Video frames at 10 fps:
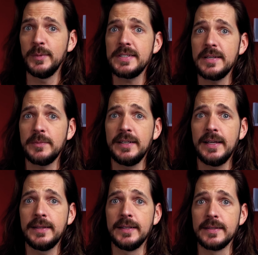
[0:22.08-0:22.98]
went something
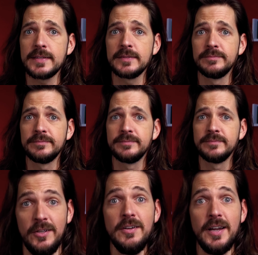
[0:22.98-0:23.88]
like this.
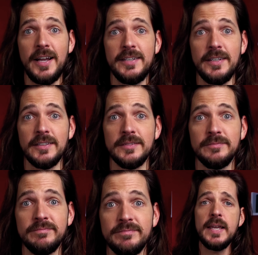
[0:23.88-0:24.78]
Good idea,
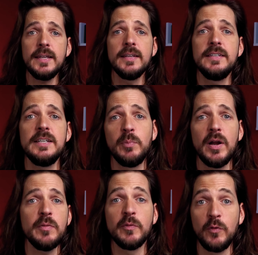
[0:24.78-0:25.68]
taking a deep
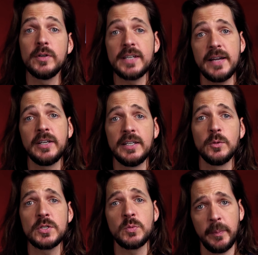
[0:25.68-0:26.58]
breath before diving
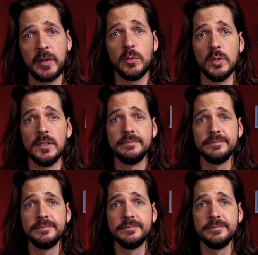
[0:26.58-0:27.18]
into a swimming pool.